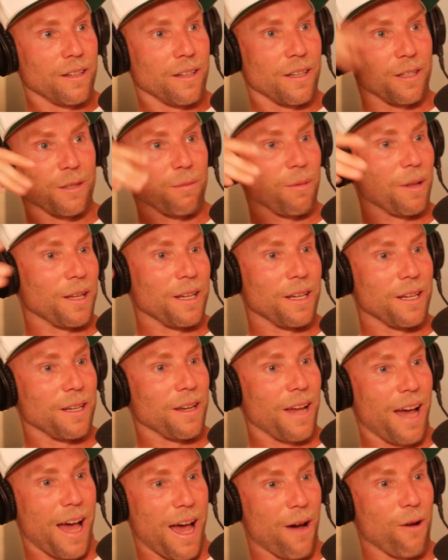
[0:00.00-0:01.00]
explaining
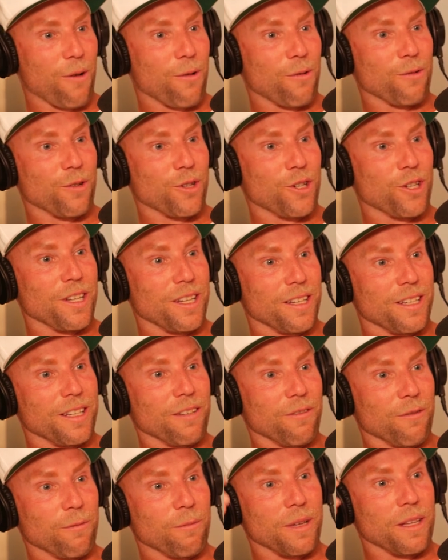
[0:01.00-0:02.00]
how she had
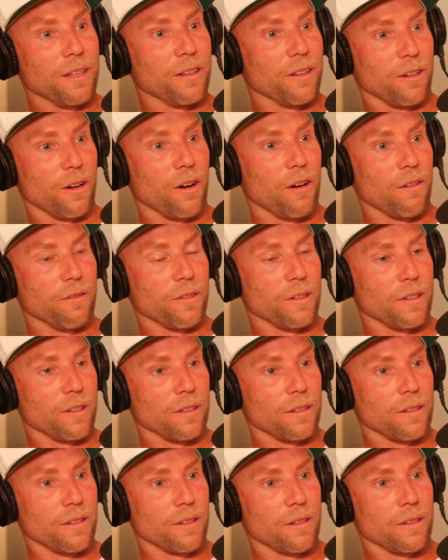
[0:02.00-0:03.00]
given me the
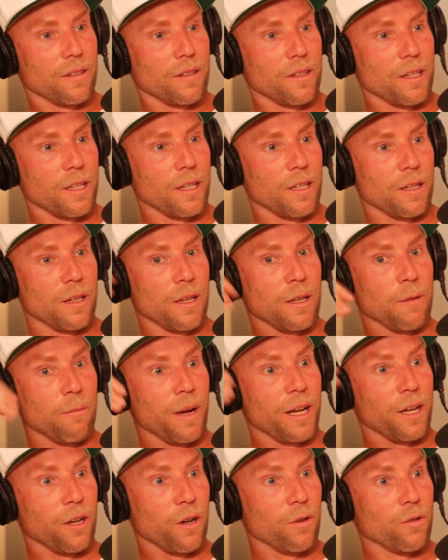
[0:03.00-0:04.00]
confidence in
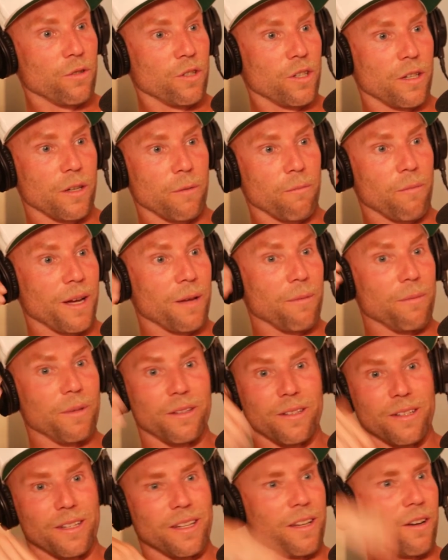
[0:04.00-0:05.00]
my coaching and my
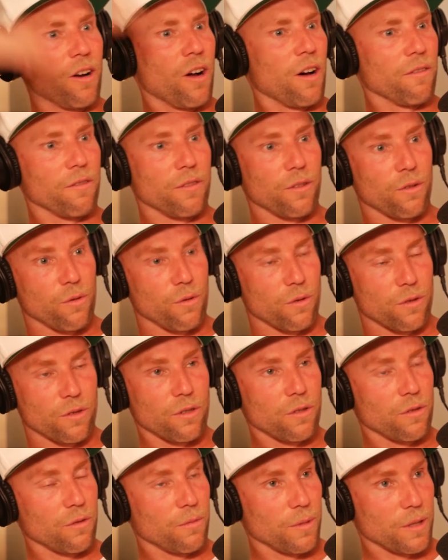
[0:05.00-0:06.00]
ability and off the court
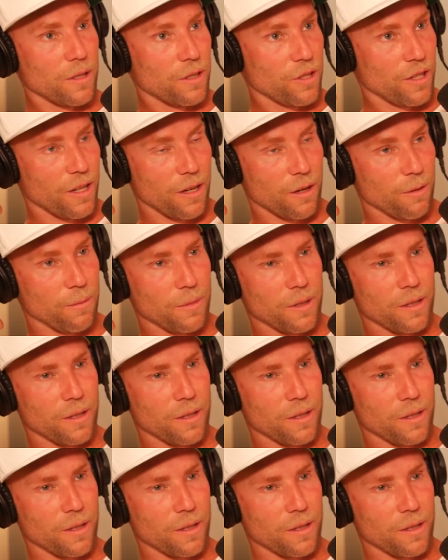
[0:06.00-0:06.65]
too. But she helped